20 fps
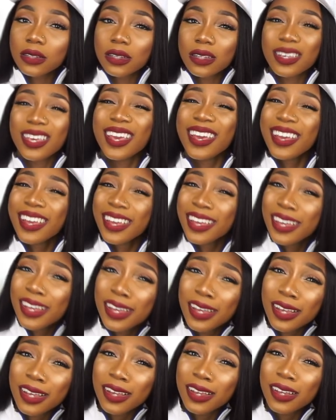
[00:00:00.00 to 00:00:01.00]
okay,
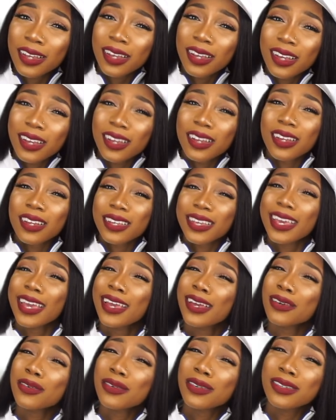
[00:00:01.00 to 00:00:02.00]

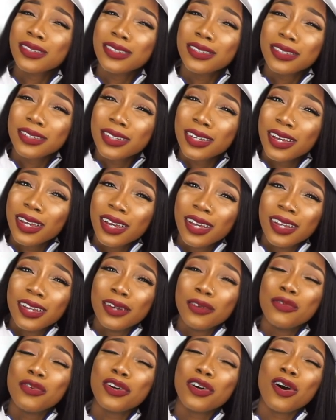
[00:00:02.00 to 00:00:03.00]
okay,
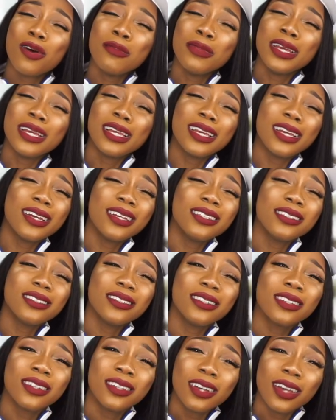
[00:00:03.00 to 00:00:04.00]
come again.
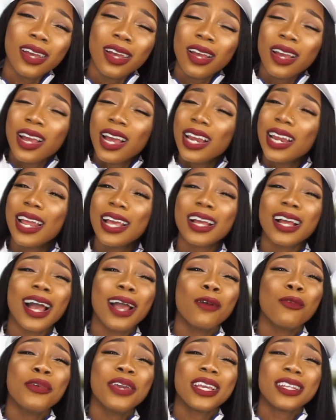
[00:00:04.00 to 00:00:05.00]
Like
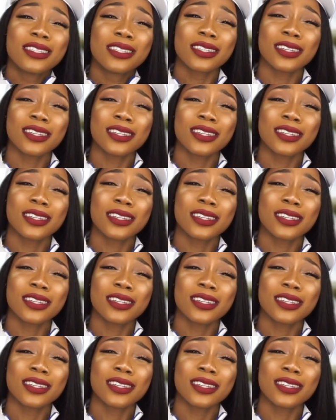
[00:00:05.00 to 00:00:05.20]
I wait.